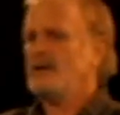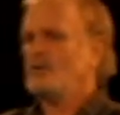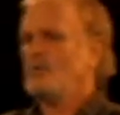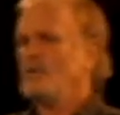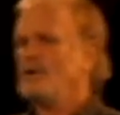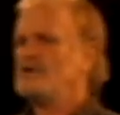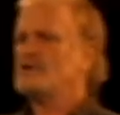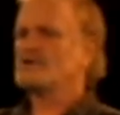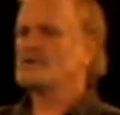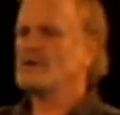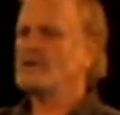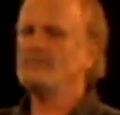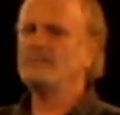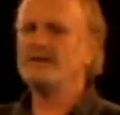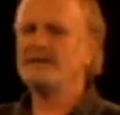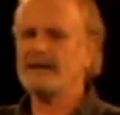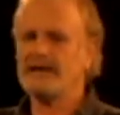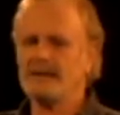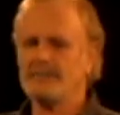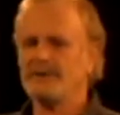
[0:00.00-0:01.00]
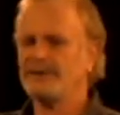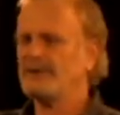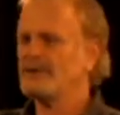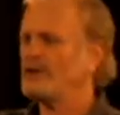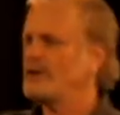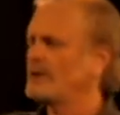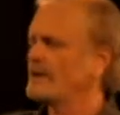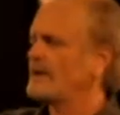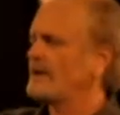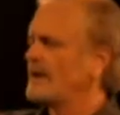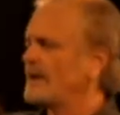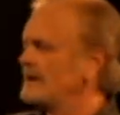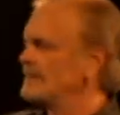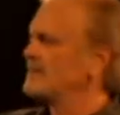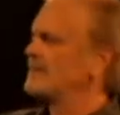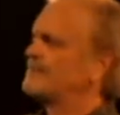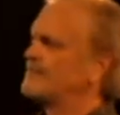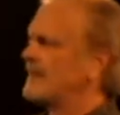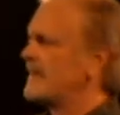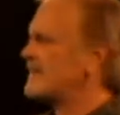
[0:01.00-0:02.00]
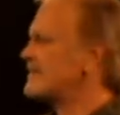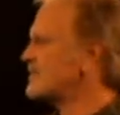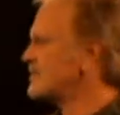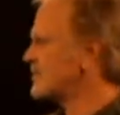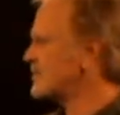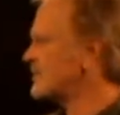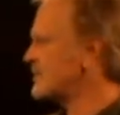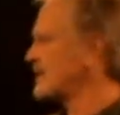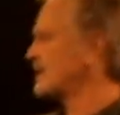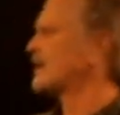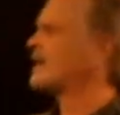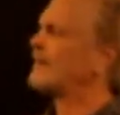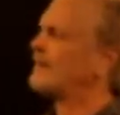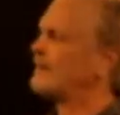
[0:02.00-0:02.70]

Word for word: we should be able to go to other passages and